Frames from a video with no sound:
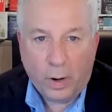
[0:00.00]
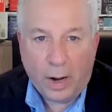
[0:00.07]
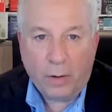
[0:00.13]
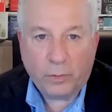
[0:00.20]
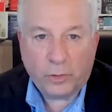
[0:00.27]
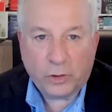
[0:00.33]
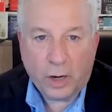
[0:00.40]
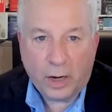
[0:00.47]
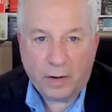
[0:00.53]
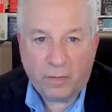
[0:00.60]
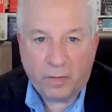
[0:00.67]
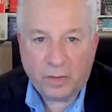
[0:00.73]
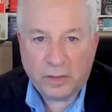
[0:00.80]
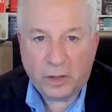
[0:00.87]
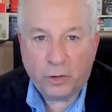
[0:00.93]
outside of
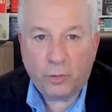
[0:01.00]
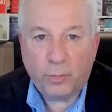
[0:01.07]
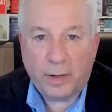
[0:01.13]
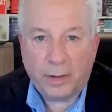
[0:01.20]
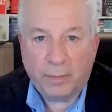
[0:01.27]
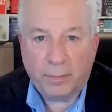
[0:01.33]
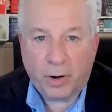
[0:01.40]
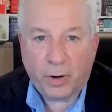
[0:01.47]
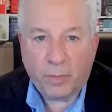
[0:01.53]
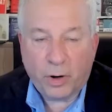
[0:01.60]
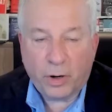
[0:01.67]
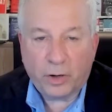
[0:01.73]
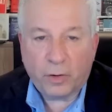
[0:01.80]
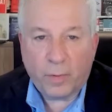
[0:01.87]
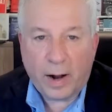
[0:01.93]
these intermittent bear
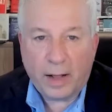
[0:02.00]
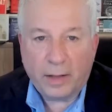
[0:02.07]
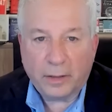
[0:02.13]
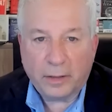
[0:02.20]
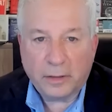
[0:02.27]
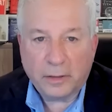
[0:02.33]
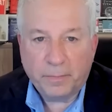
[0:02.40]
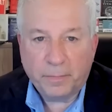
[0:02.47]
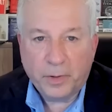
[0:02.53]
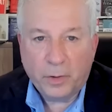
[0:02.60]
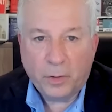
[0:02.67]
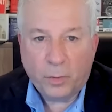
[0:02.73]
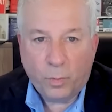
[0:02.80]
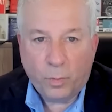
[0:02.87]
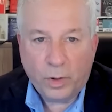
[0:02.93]
market rallies.
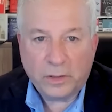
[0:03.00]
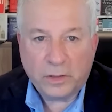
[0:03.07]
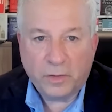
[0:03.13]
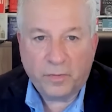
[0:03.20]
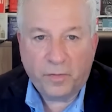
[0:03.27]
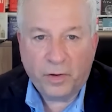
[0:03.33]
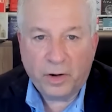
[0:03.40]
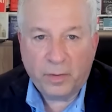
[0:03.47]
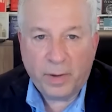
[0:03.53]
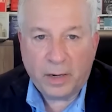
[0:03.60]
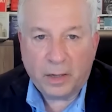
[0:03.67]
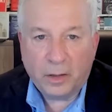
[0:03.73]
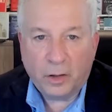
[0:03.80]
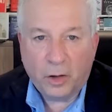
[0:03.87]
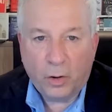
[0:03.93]
What's the
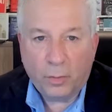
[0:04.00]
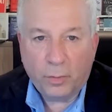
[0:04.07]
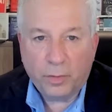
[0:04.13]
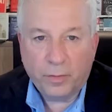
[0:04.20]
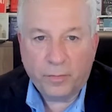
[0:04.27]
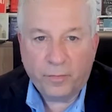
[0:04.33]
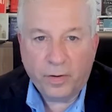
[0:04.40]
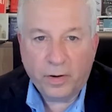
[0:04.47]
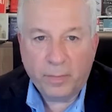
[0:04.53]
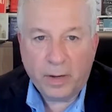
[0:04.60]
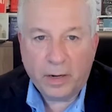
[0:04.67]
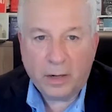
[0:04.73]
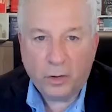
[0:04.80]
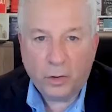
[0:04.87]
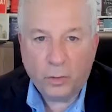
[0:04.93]
fundamental low? The
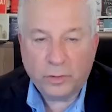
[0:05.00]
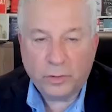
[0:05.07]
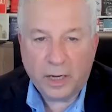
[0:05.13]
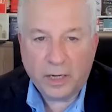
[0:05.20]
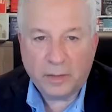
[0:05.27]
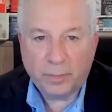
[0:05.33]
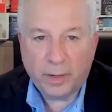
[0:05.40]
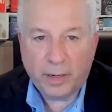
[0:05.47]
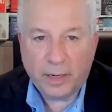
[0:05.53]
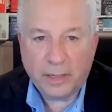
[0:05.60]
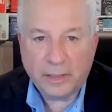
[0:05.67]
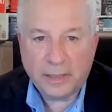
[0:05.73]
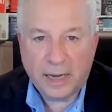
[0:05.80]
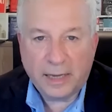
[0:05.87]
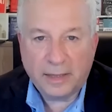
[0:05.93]
fundamental low takes
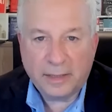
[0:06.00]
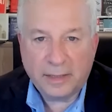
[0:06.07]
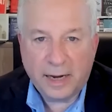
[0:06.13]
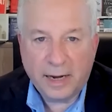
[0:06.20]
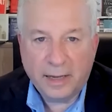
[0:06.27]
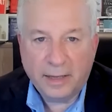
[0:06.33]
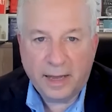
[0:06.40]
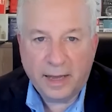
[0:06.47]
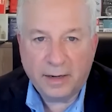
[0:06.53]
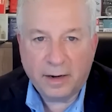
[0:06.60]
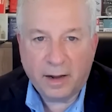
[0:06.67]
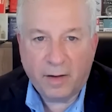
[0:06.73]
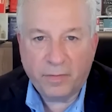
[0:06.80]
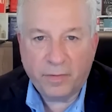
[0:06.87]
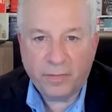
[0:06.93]
place at the tail end
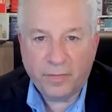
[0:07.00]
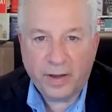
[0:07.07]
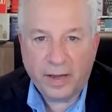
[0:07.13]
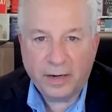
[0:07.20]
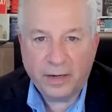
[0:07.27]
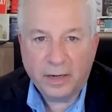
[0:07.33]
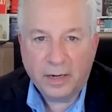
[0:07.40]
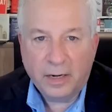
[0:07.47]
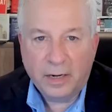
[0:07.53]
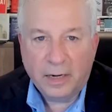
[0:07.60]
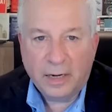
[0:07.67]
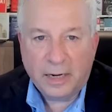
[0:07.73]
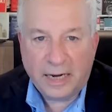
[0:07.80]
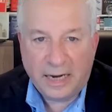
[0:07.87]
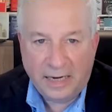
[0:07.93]
of the Fed
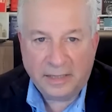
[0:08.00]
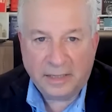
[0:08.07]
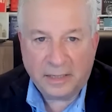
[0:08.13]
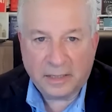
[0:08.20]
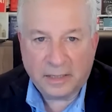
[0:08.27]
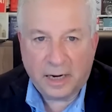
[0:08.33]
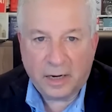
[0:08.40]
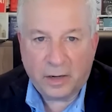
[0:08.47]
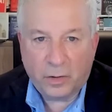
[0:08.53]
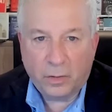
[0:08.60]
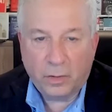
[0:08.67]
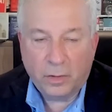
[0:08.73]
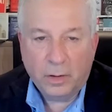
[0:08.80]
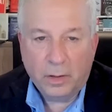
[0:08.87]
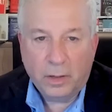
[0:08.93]
easing
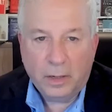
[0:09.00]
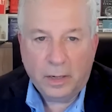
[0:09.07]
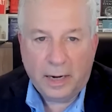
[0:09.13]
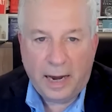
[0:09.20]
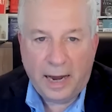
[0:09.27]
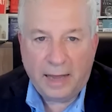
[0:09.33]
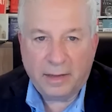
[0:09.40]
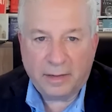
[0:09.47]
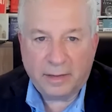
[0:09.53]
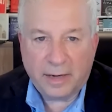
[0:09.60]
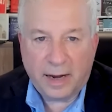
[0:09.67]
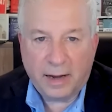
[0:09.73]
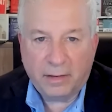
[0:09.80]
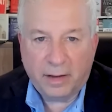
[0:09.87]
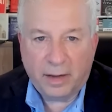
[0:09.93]
cycle and the
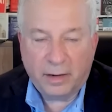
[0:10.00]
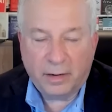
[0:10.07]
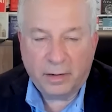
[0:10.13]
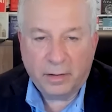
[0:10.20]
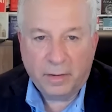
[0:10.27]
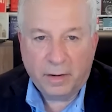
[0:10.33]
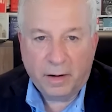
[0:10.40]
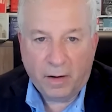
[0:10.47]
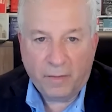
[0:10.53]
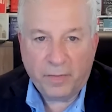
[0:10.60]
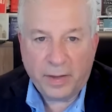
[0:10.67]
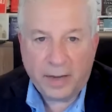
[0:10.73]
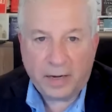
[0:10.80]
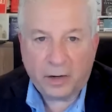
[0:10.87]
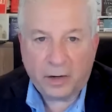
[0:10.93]
tail end of
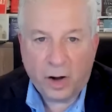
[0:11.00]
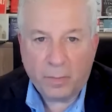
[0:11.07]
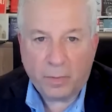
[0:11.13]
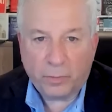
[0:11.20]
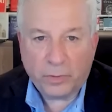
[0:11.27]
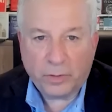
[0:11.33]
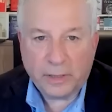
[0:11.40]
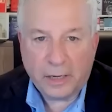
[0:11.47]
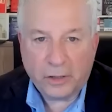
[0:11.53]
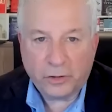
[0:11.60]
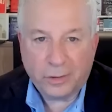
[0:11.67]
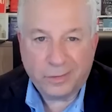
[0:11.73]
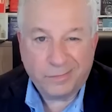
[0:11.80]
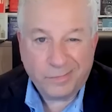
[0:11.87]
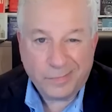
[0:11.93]
the economic
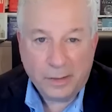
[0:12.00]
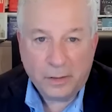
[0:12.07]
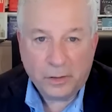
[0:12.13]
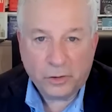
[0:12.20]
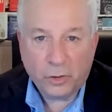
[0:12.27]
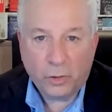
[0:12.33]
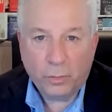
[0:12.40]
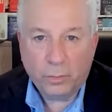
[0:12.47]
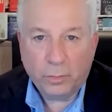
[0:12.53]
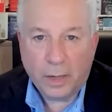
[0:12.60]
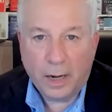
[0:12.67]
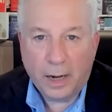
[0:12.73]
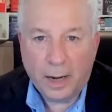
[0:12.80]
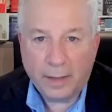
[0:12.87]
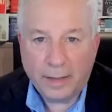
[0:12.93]
recession. So
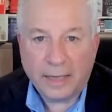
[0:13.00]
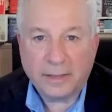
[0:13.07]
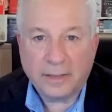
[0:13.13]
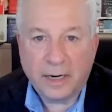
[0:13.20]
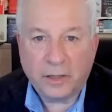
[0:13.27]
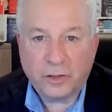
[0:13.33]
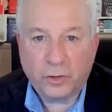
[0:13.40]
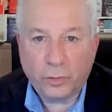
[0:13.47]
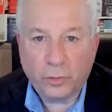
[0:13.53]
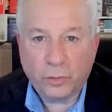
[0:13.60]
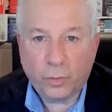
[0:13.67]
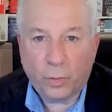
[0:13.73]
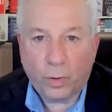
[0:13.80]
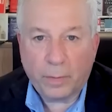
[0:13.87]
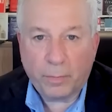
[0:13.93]
that's next year's
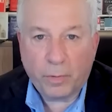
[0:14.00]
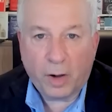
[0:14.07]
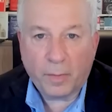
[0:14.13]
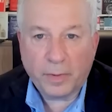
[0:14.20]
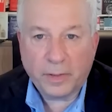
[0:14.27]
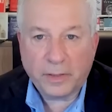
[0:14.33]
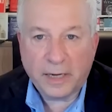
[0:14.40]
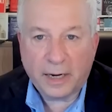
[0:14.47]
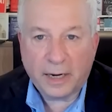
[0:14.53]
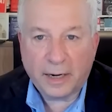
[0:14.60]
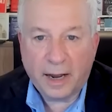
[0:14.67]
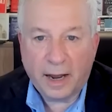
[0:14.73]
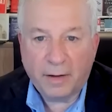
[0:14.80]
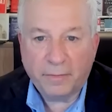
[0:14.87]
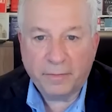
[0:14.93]
story, probably second
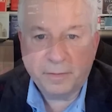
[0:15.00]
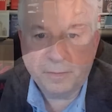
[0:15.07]
half.